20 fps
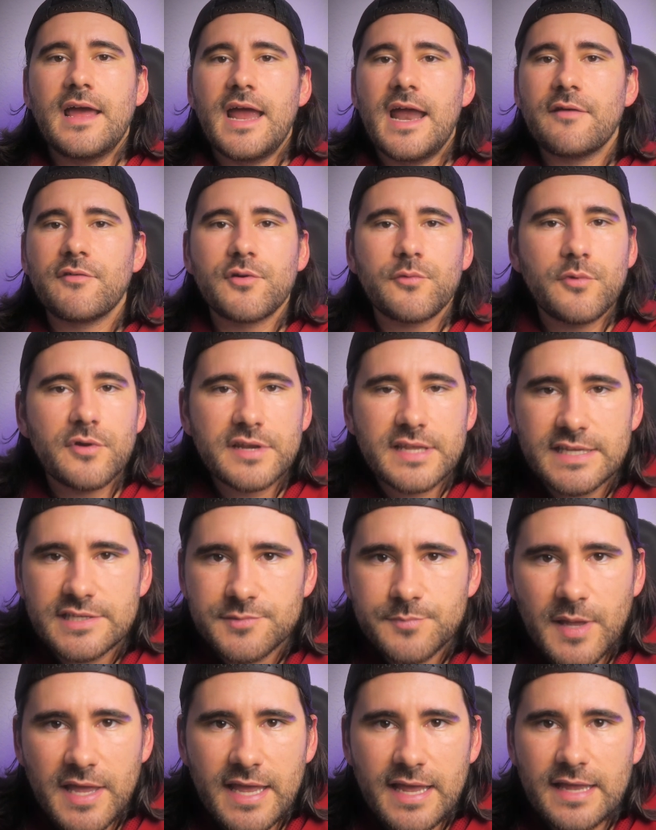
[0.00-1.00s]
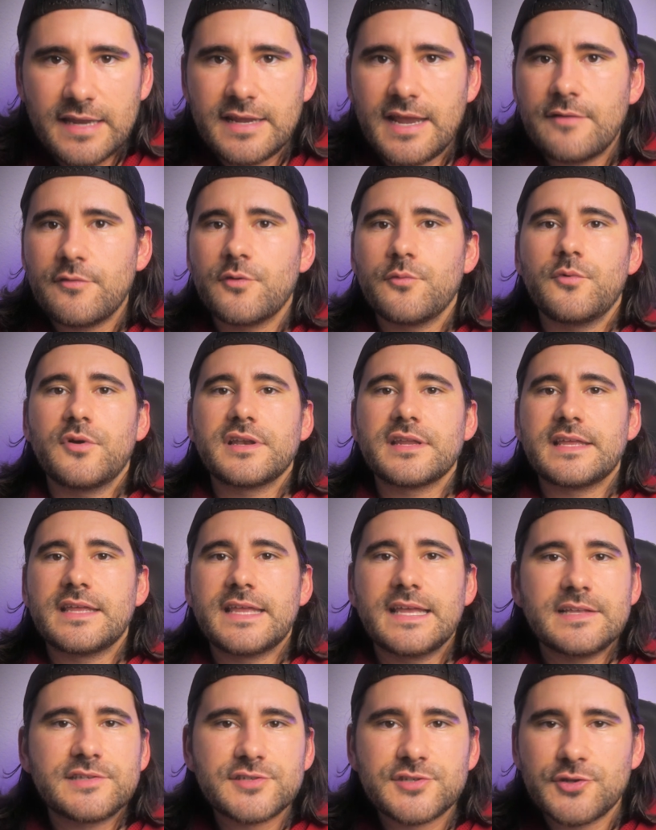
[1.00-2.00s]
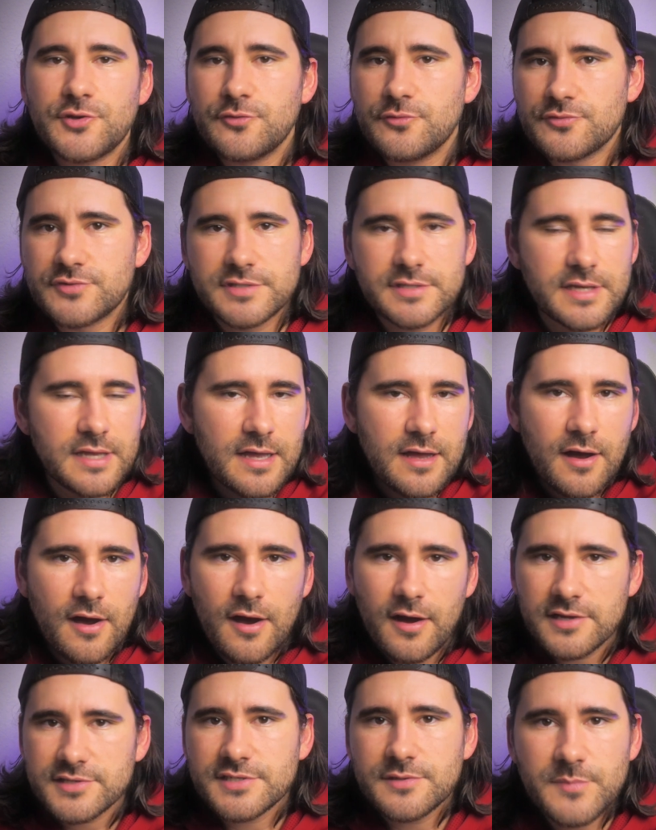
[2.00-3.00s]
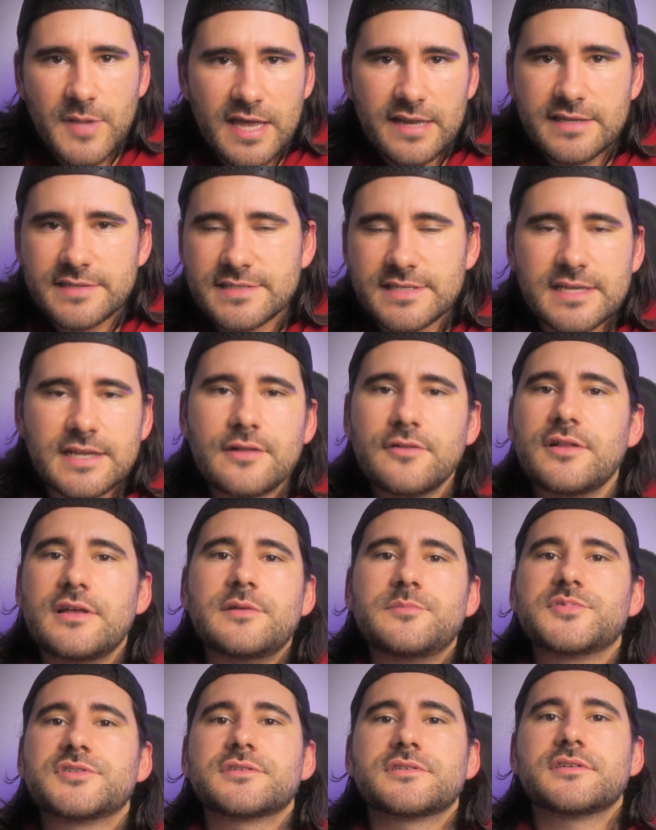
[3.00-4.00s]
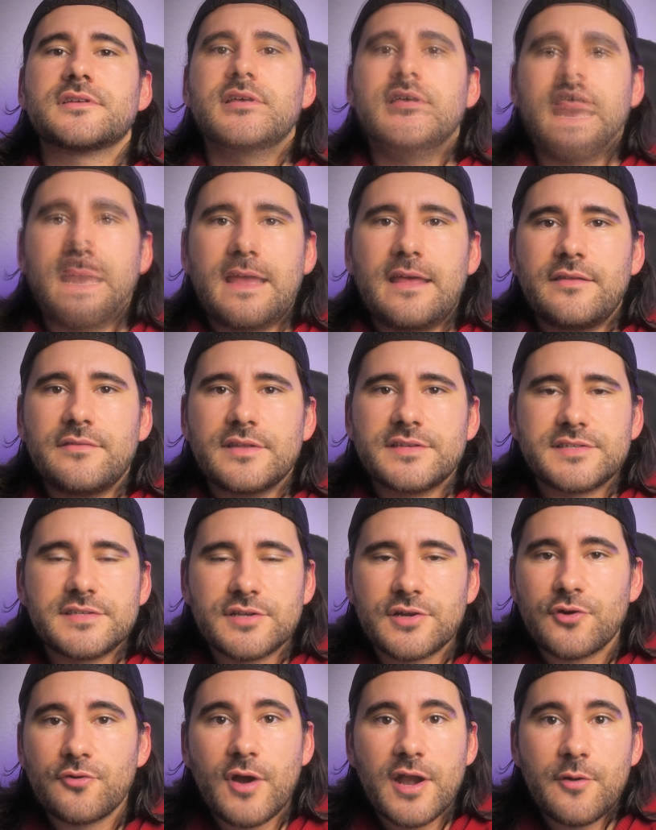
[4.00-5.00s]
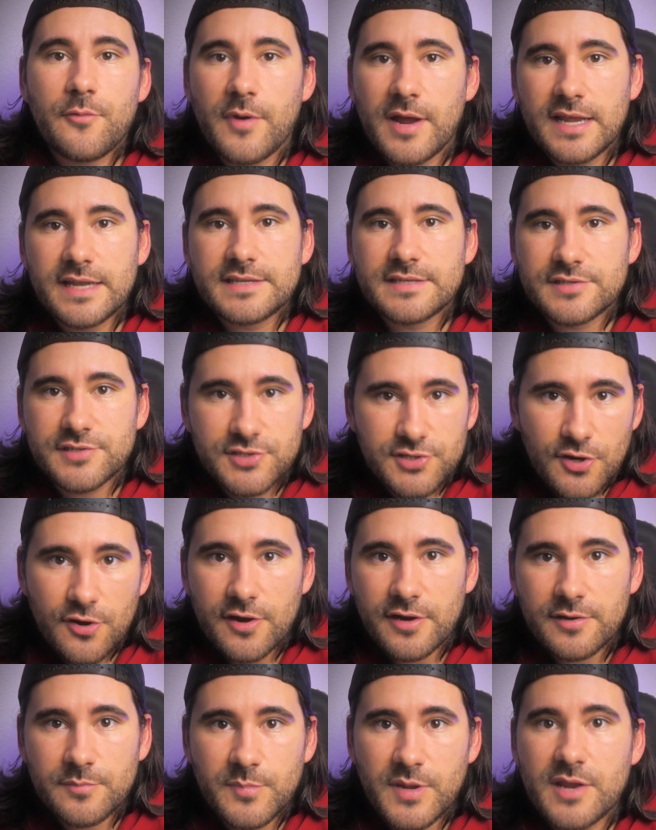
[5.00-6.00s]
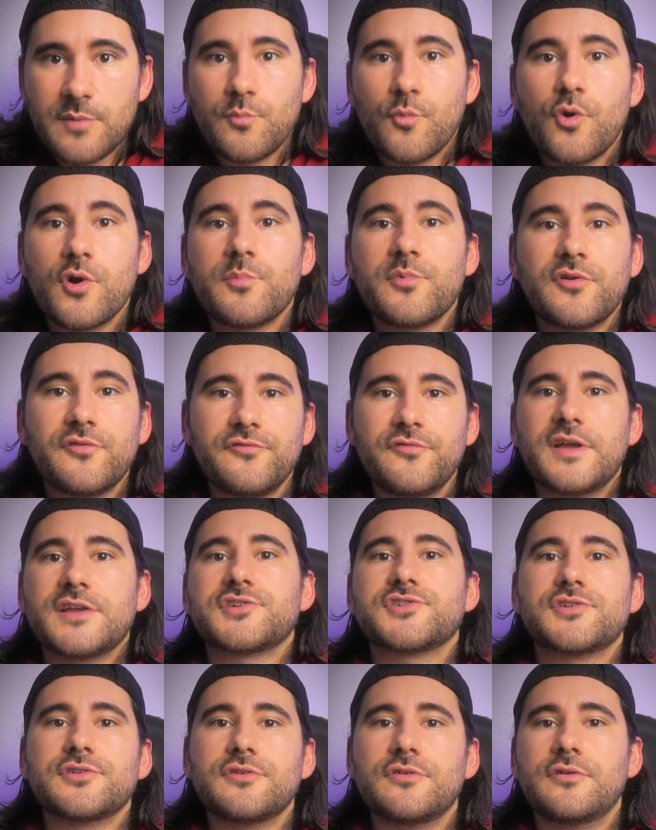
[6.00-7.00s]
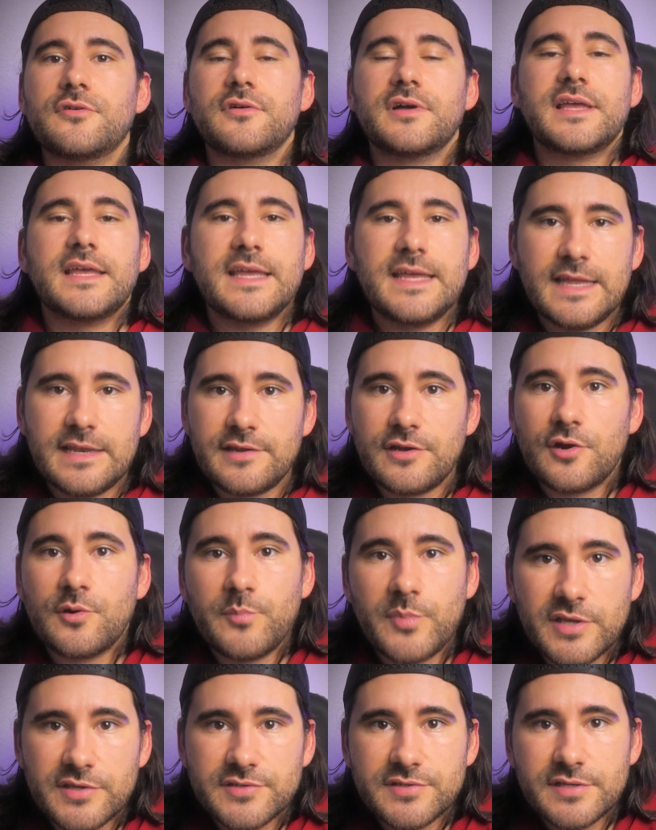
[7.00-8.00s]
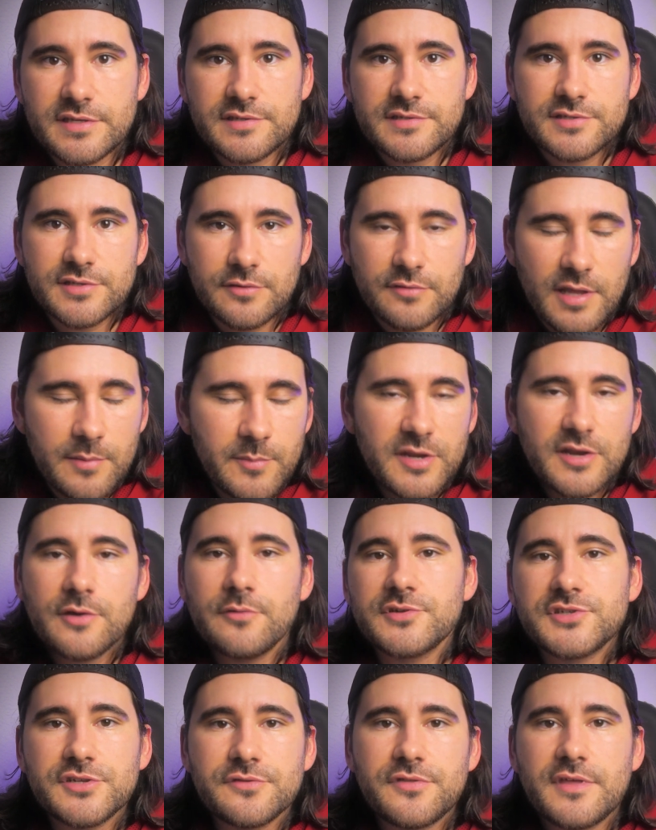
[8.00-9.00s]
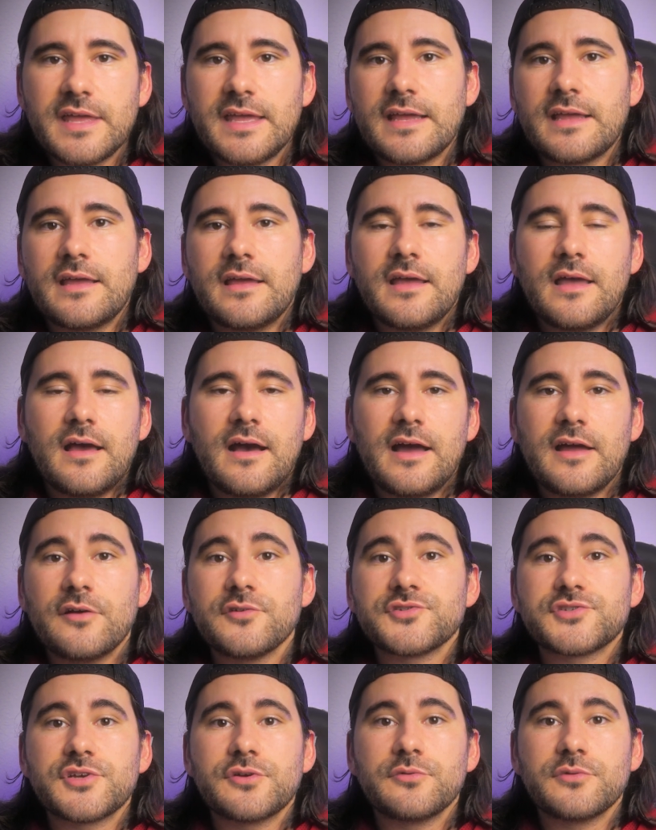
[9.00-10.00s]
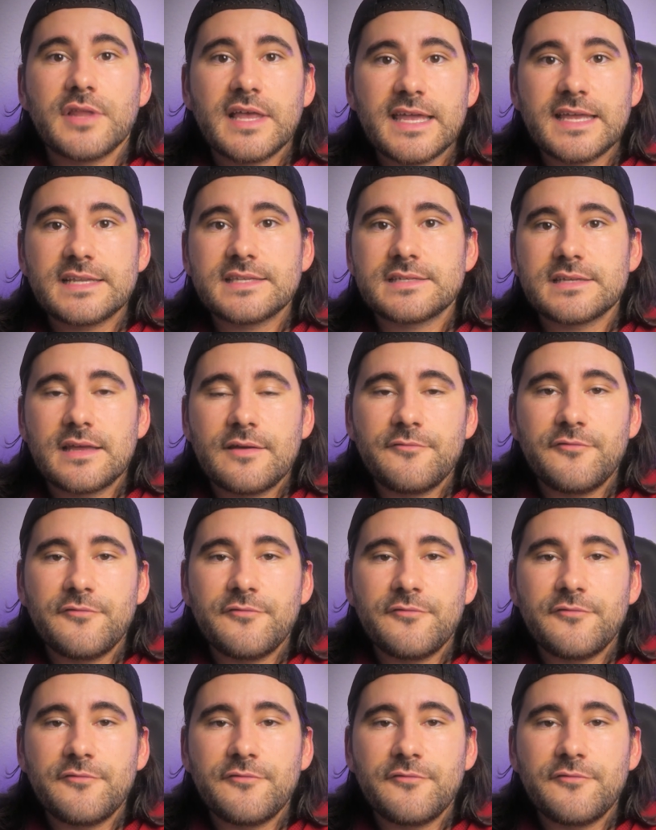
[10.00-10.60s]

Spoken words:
Everyone gets paid, everyone gets those awesome edits and clips, and this is a great way to start being more professional in your business. So let me know what you think. I also linked